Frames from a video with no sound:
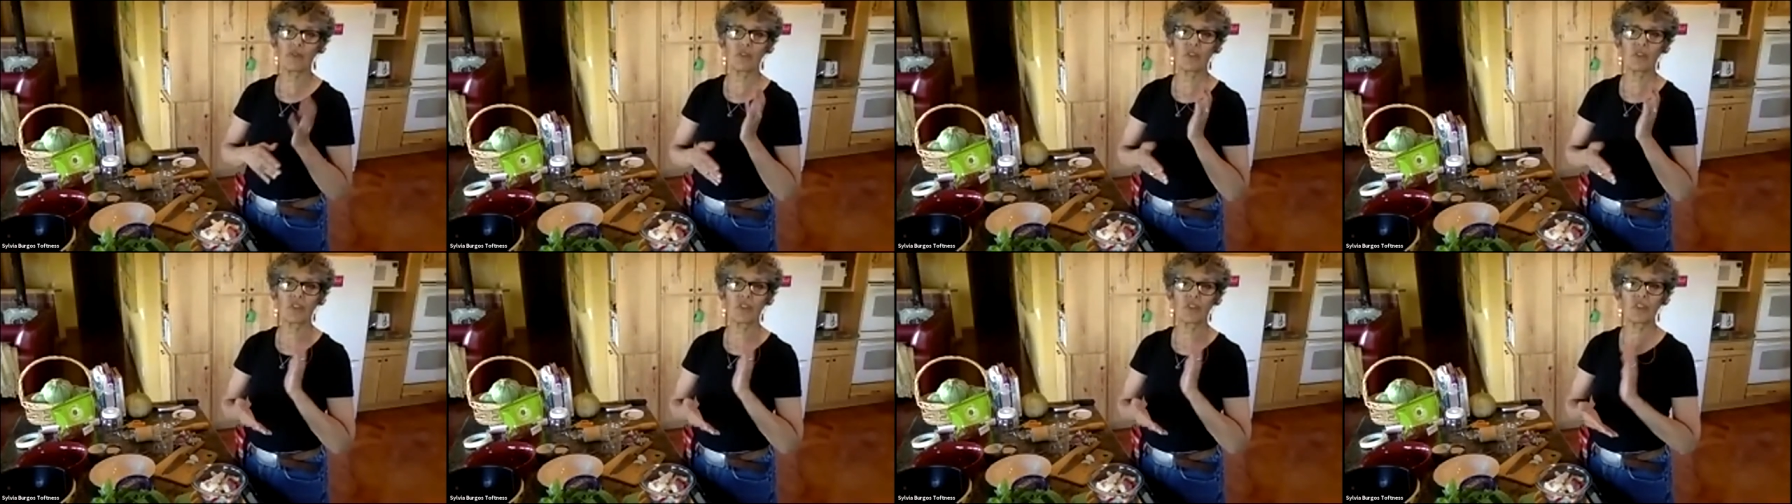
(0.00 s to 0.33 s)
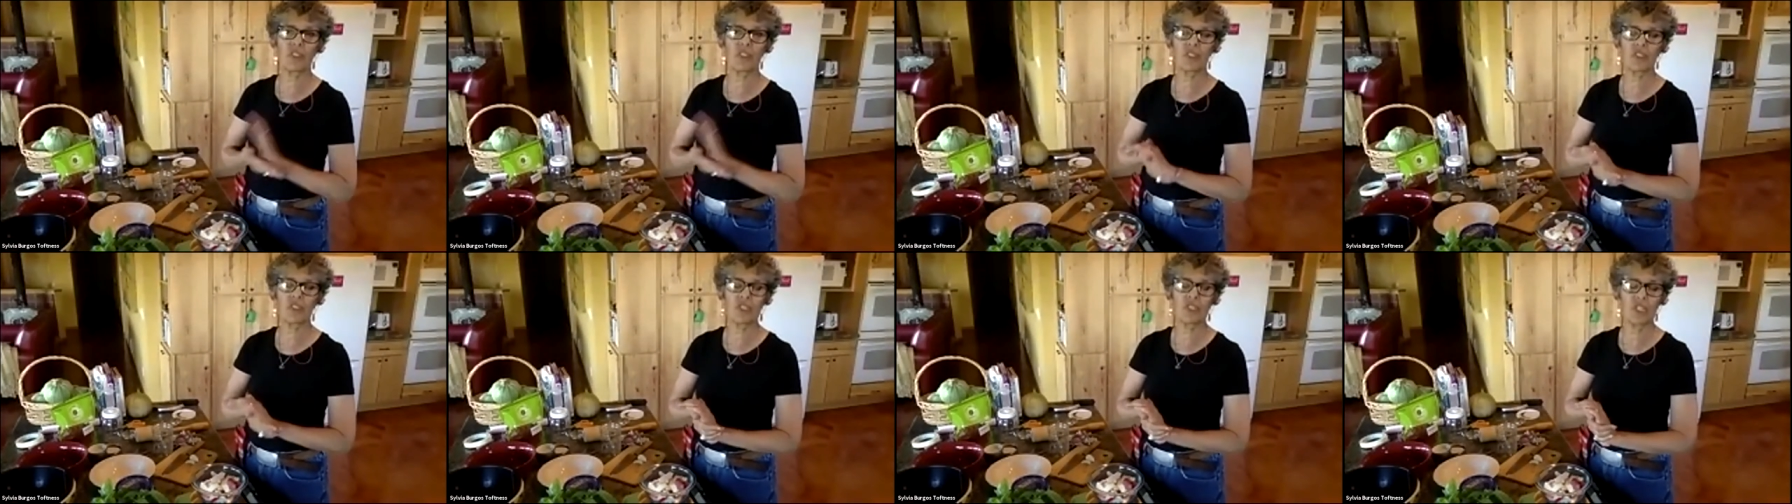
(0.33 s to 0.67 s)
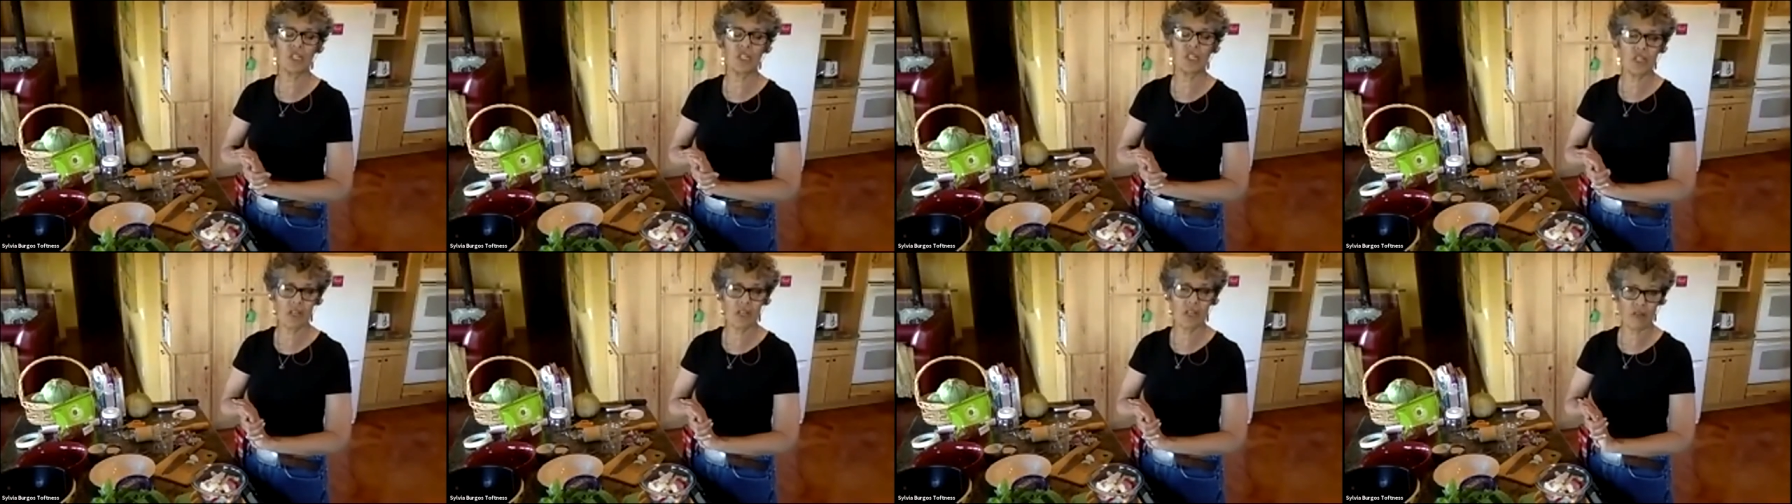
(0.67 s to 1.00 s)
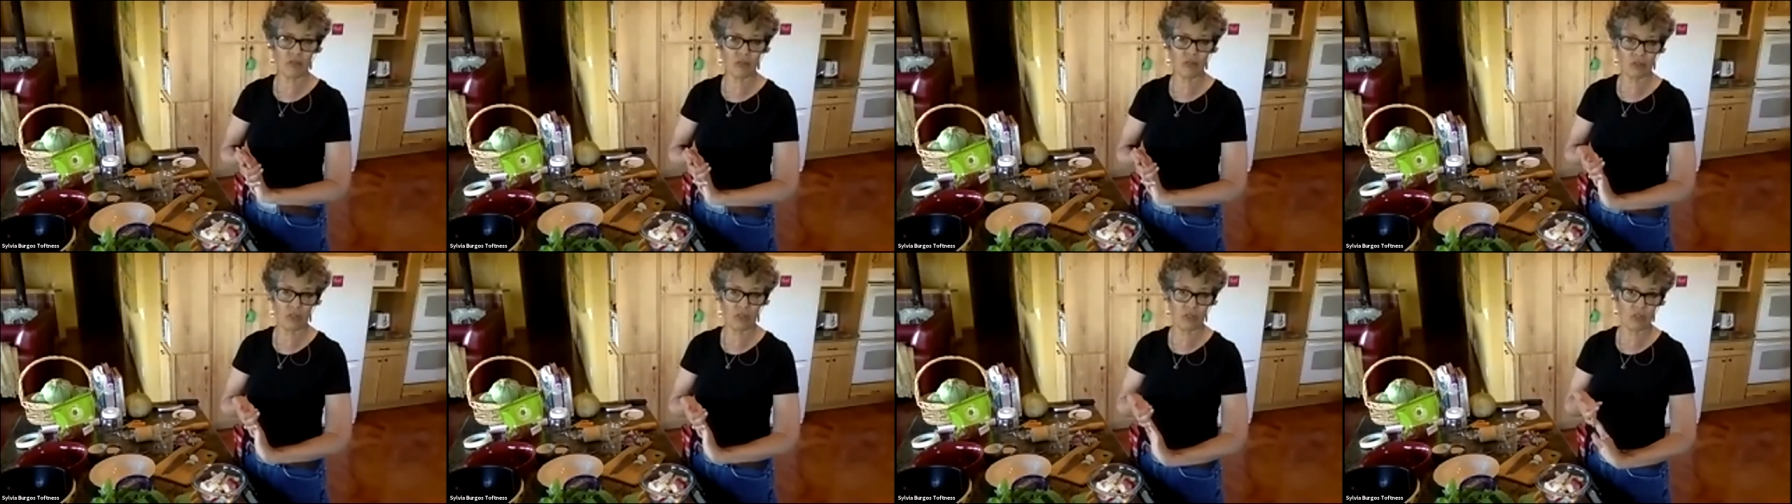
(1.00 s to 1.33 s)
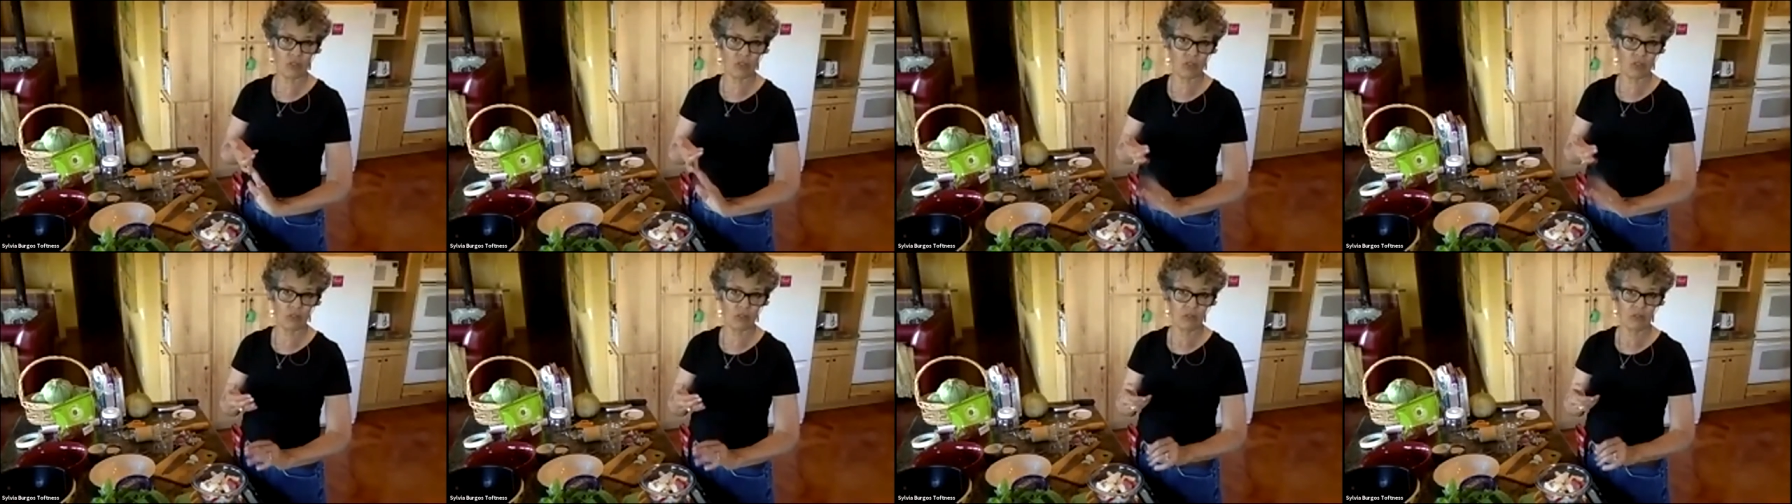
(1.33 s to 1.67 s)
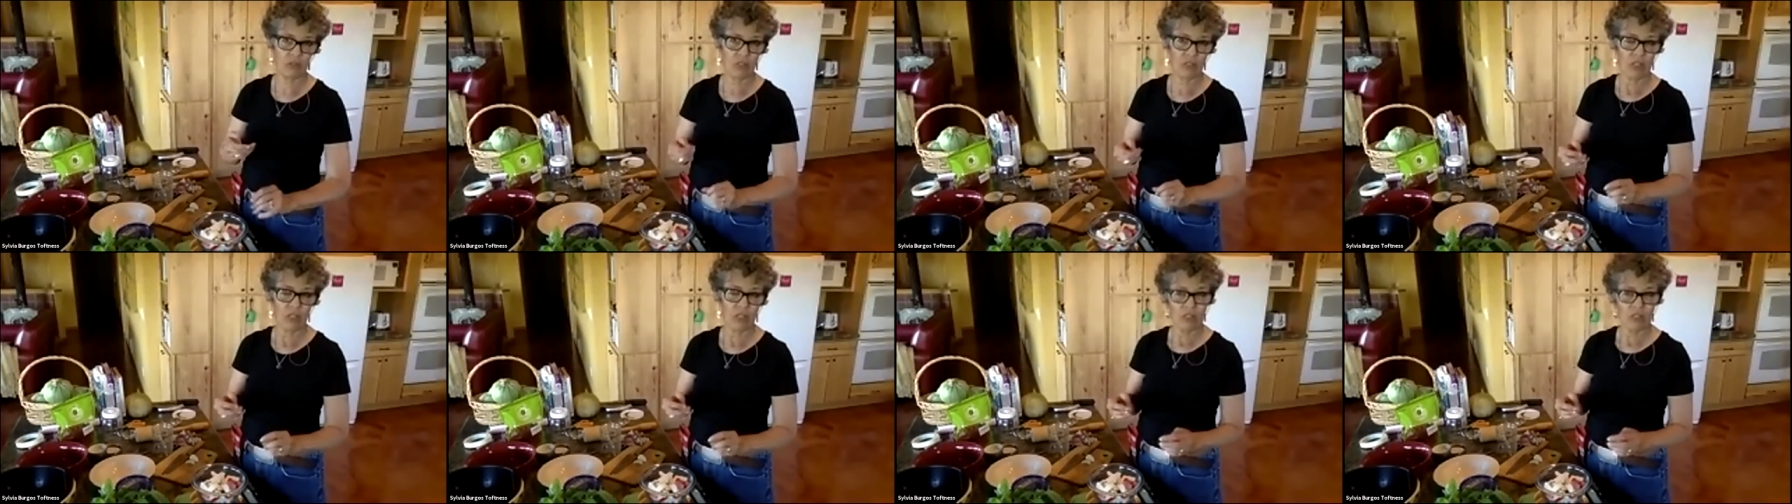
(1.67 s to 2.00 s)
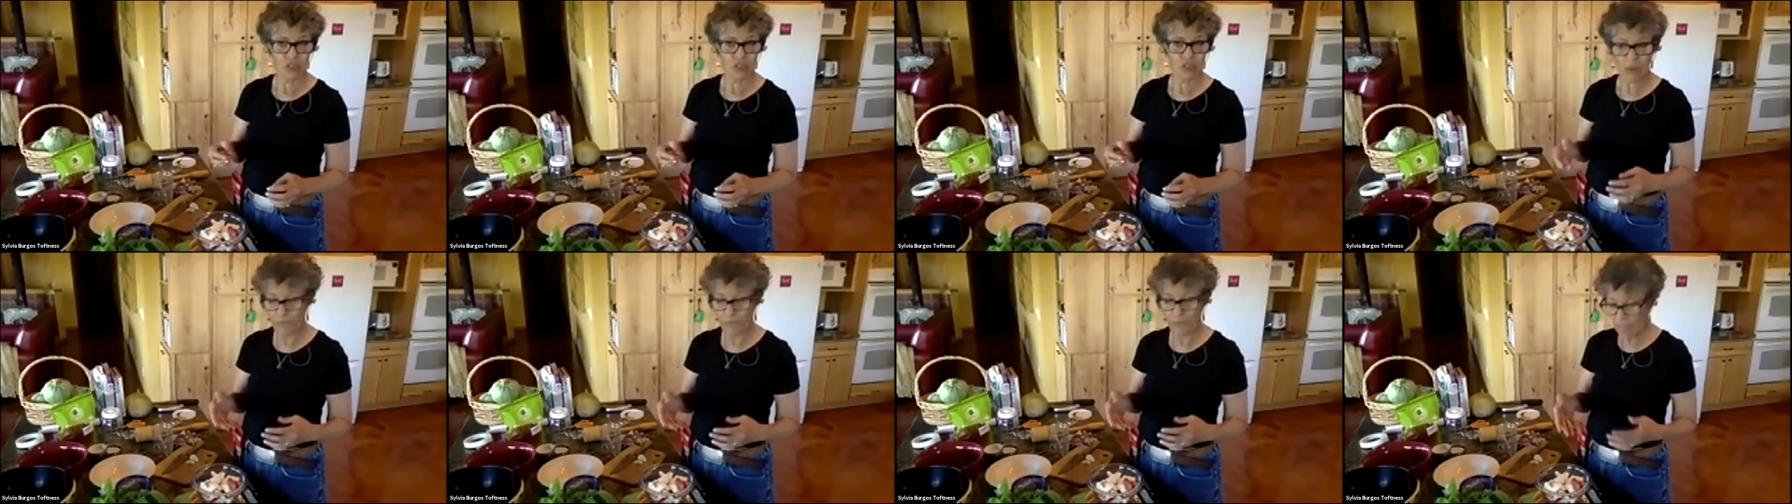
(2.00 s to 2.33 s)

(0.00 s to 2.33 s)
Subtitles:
to 16 ounces. So I've